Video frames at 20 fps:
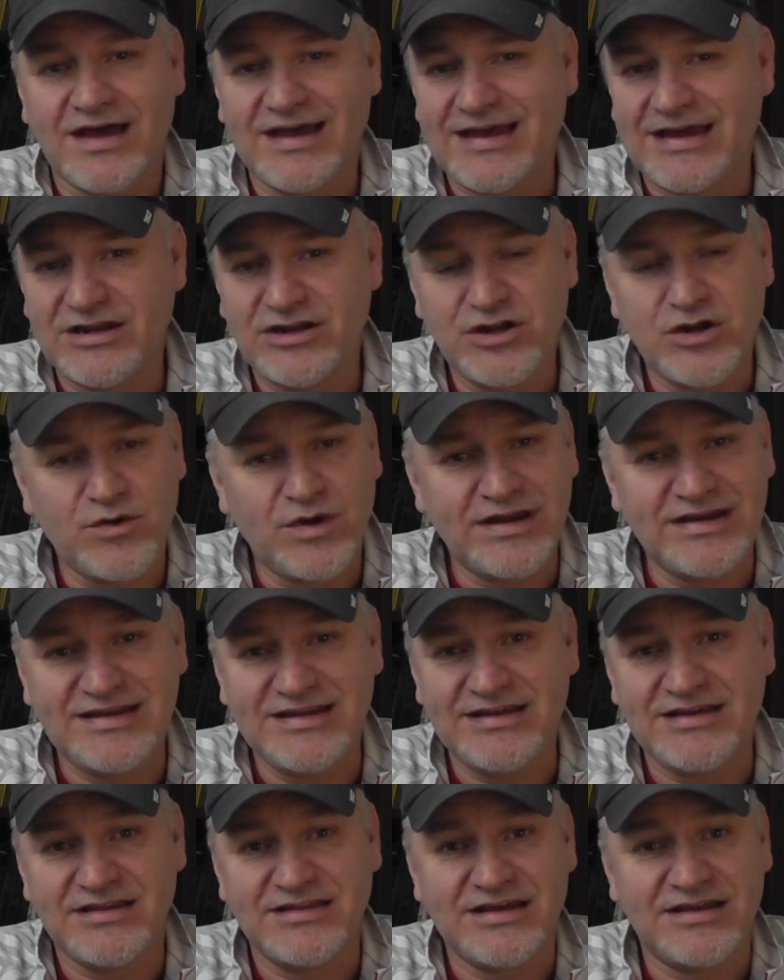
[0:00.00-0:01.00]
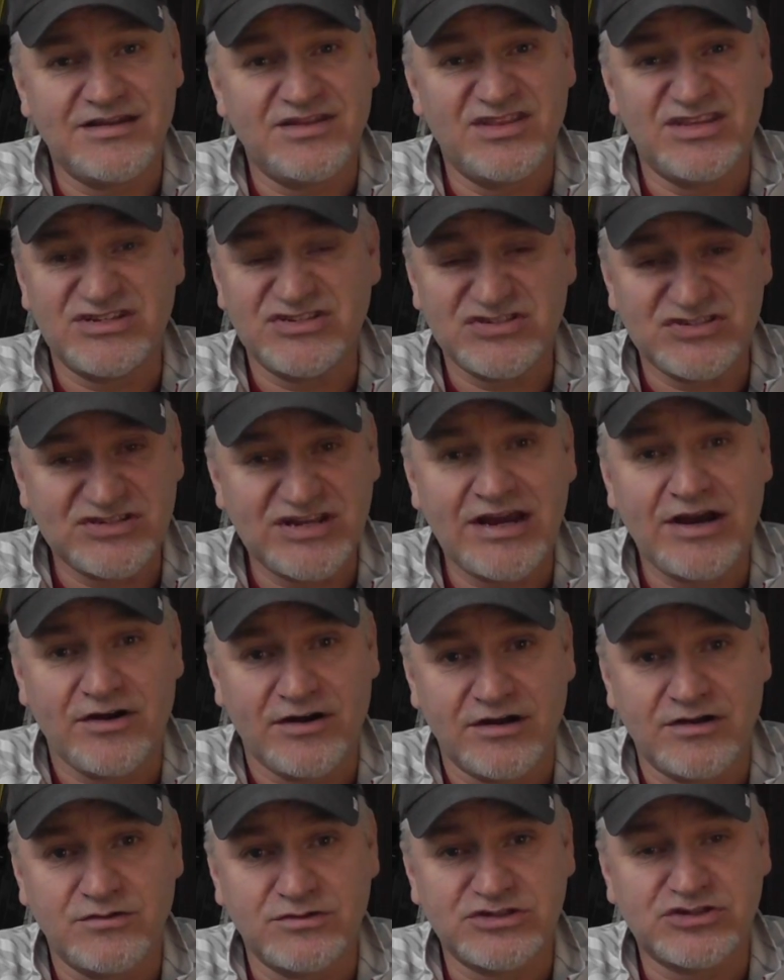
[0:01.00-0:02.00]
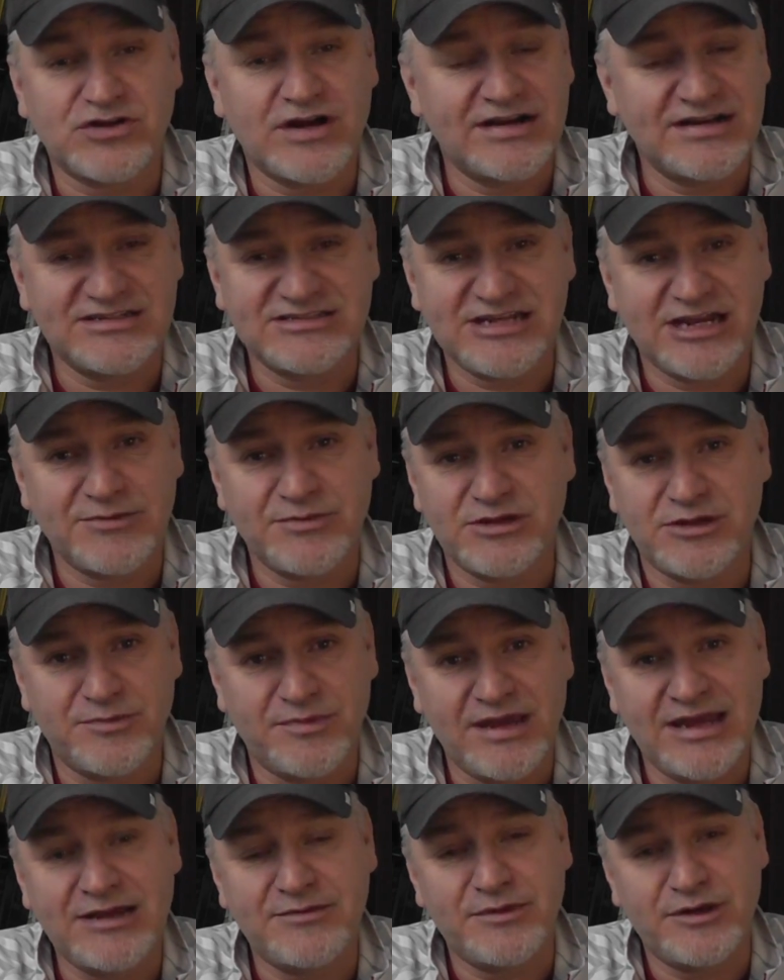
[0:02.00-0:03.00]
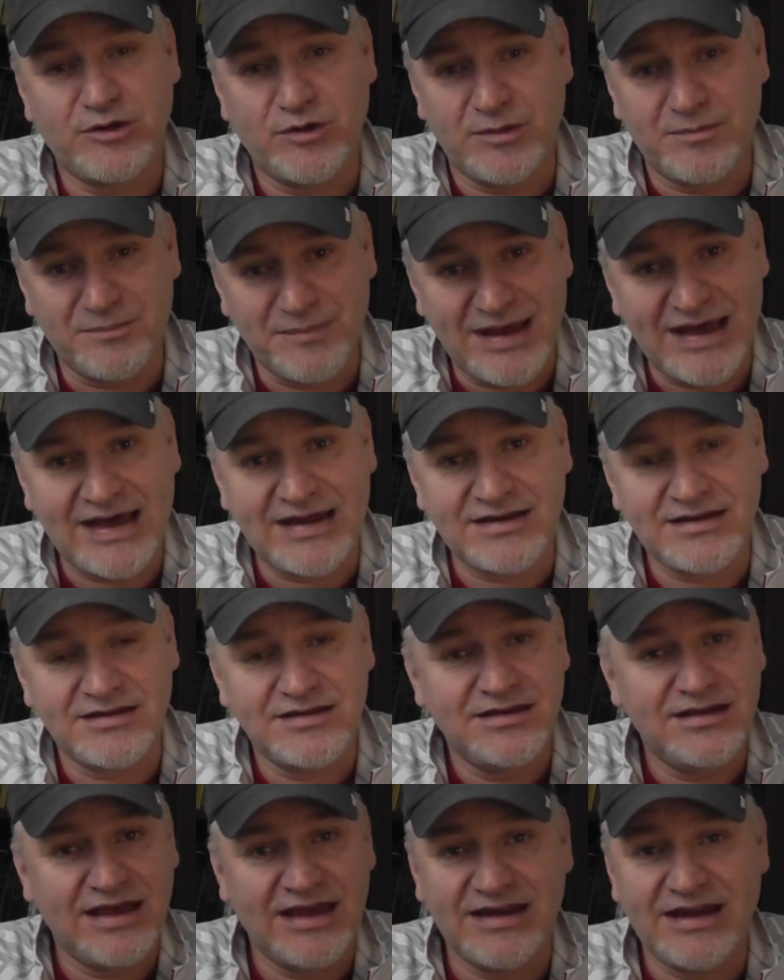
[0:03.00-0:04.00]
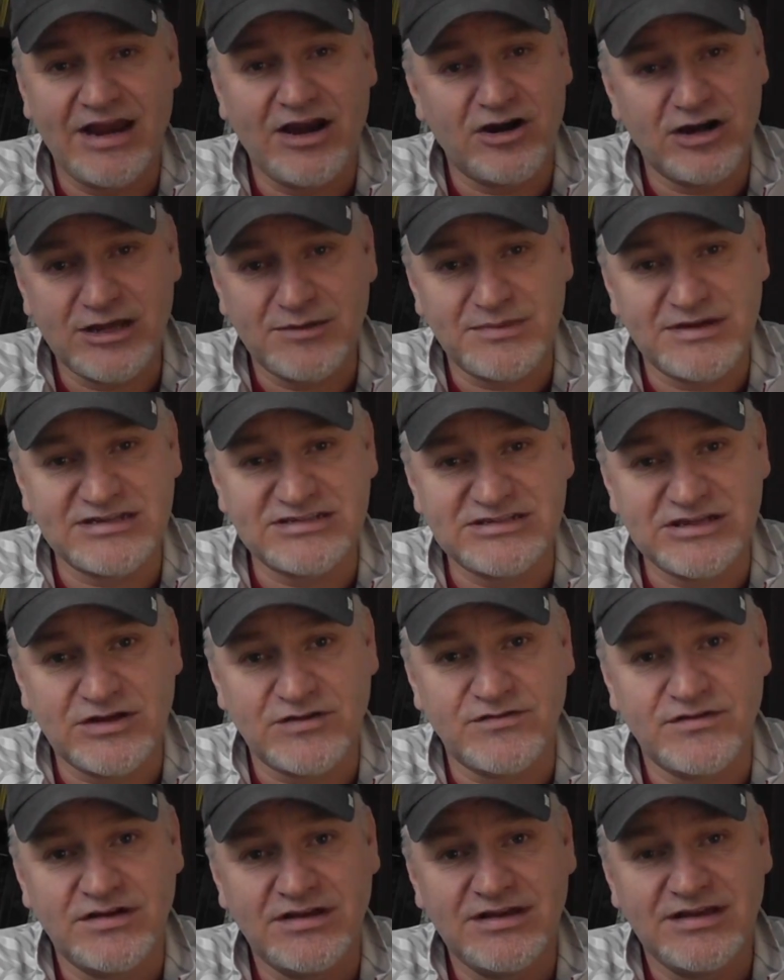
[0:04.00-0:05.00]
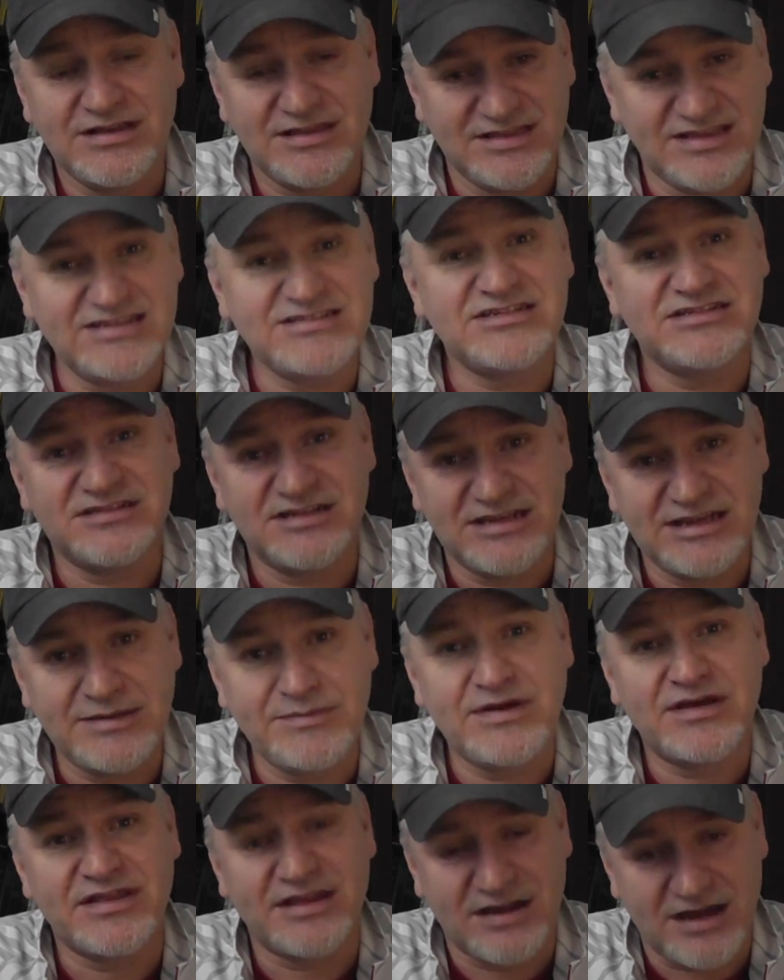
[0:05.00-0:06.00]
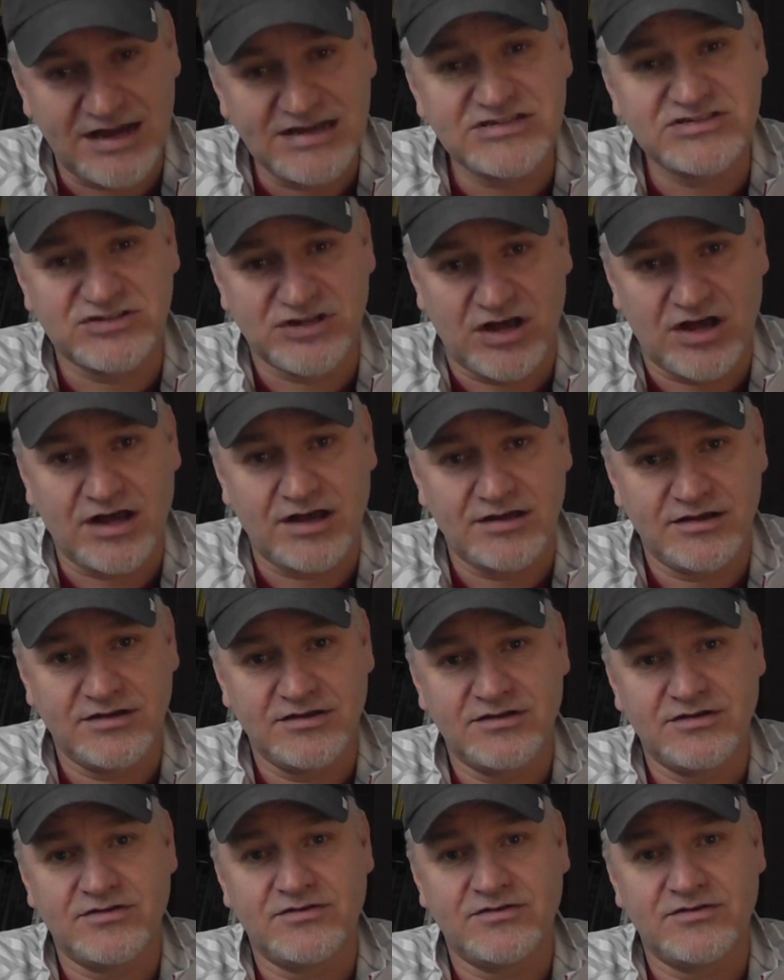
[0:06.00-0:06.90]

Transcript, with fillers: I had no idea that this Sarah was trying to set up a debate between Matt and Eric and myself. This is the email that I saw.